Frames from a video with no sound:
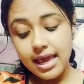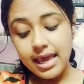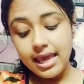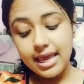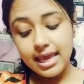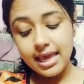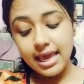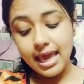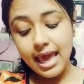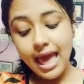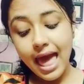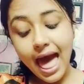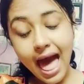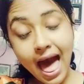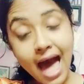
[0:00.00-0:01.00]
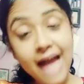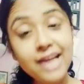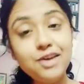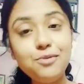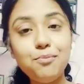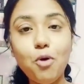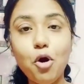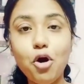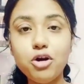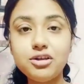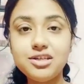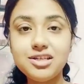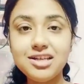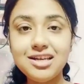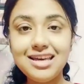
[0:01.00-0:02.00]
he had
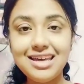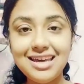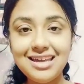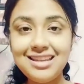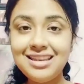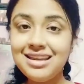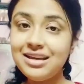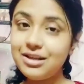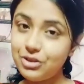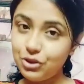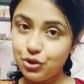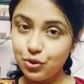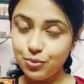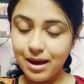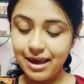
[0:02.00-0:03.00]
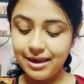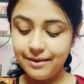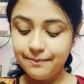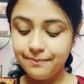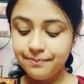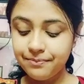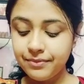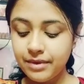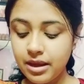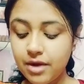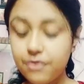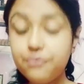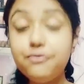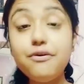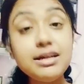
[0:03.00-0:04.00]
bought in Dubai.
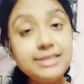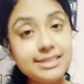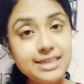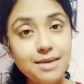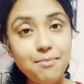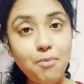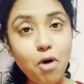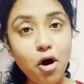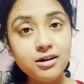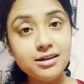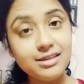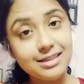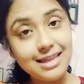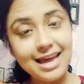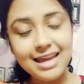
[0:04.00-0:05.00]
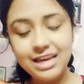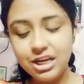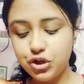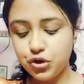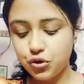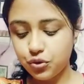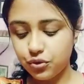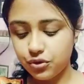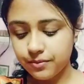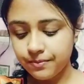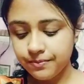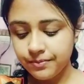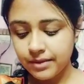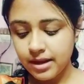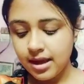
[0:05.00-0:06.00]
First he bought, then he showed.
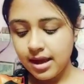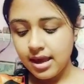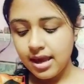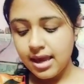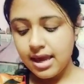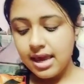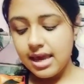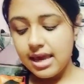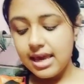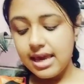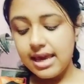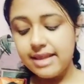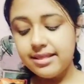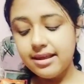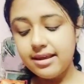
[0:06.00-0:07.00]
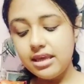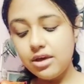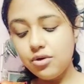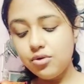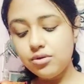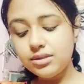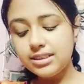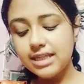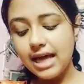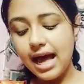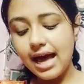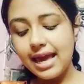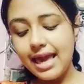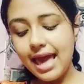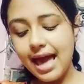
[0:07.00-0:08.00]
In the news
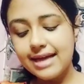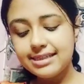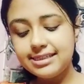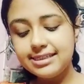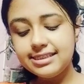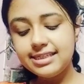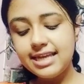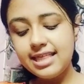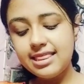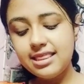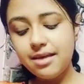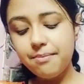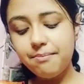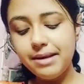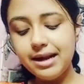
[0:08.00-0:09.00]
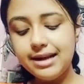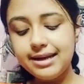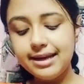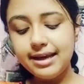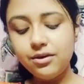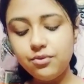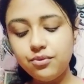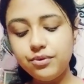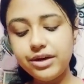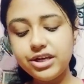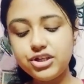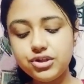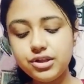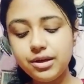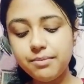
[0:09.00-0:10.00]
I had seen the building
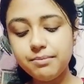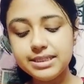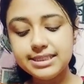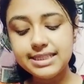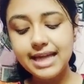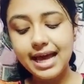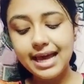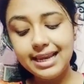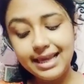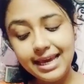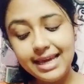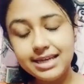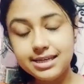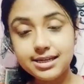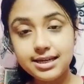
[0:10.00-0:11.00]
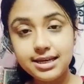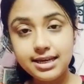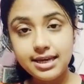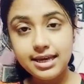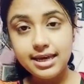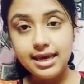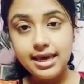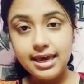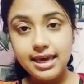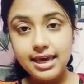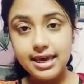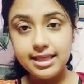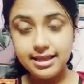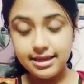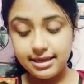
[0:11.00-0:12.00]
which the missile hit.
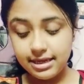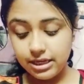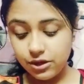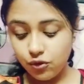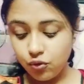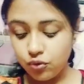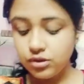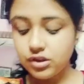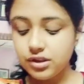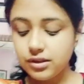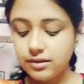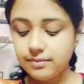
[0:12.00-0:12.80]
In the news